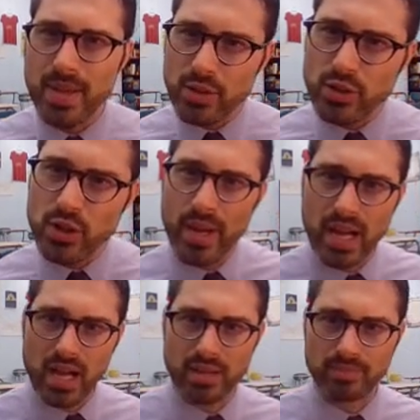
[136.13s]
else going
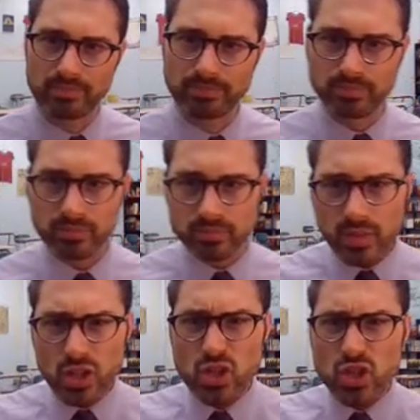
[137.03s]
on.
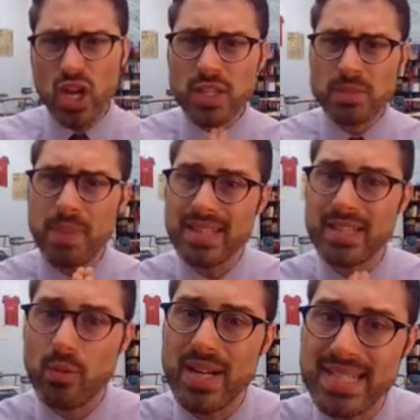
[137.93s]
Just based
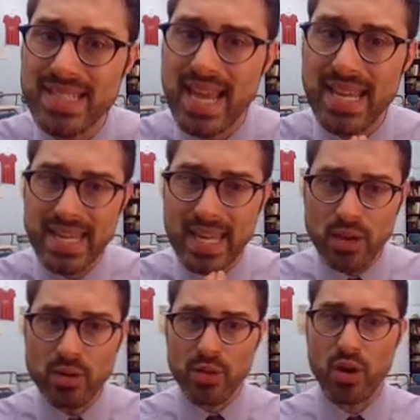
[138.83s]
on what he's saying
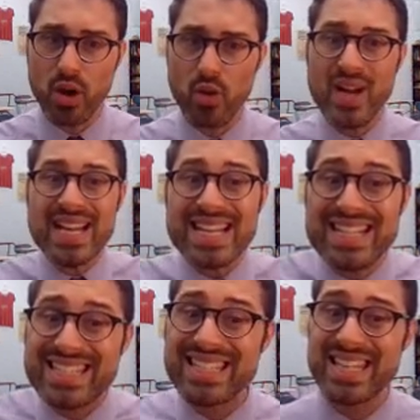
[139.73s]
here, though,
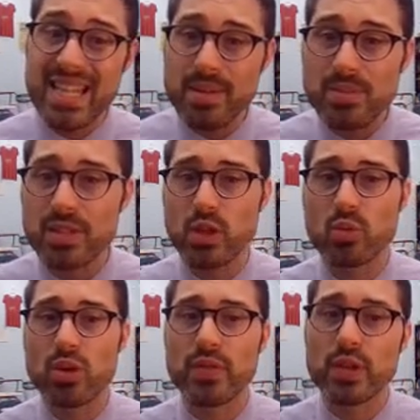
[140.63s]
it seems that the
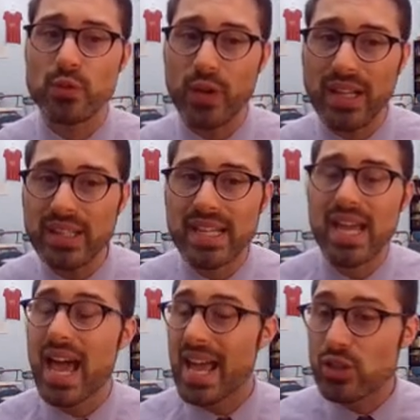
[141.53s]
wolf is
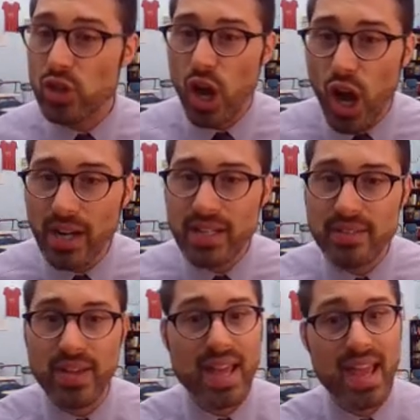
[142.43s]
friendly and
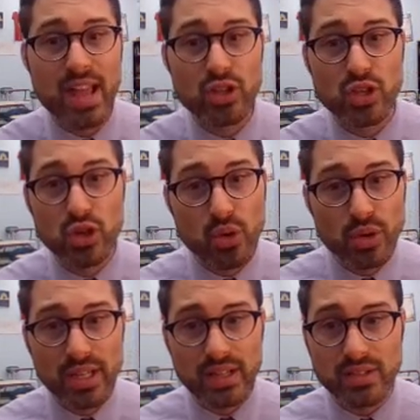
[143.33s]
talkative and
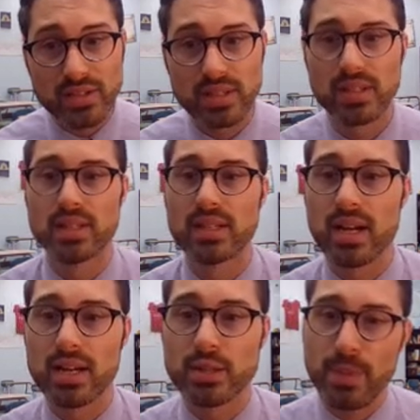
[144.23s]
curious,
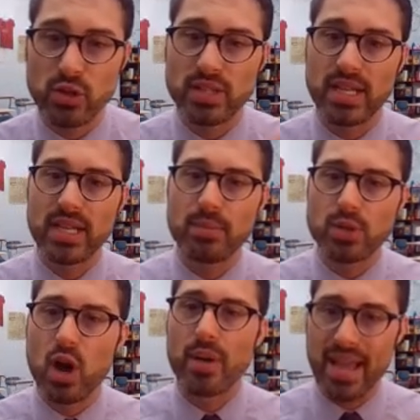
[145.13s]
especially as he keeps
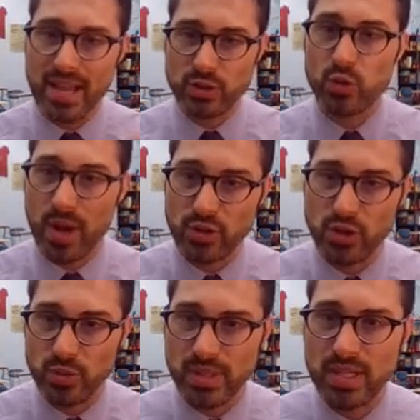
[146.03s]
going. He asks
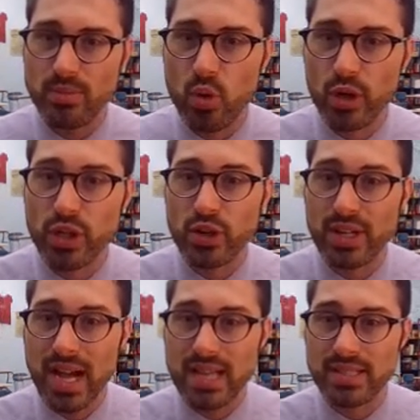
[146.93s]
questions. We see more
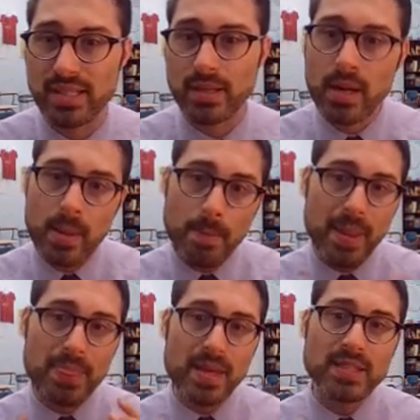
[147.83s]
curiosity.
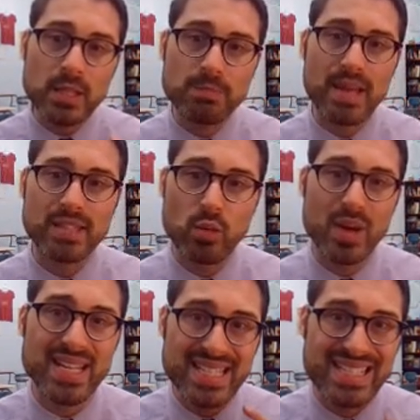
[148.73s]
But this is based on
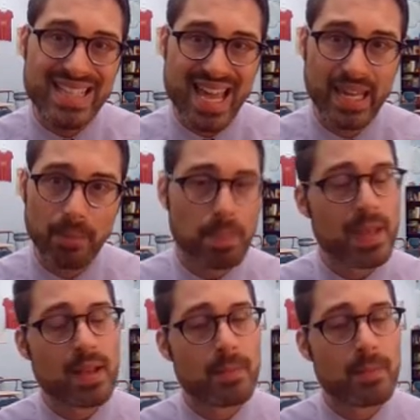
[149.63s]
what he is saying.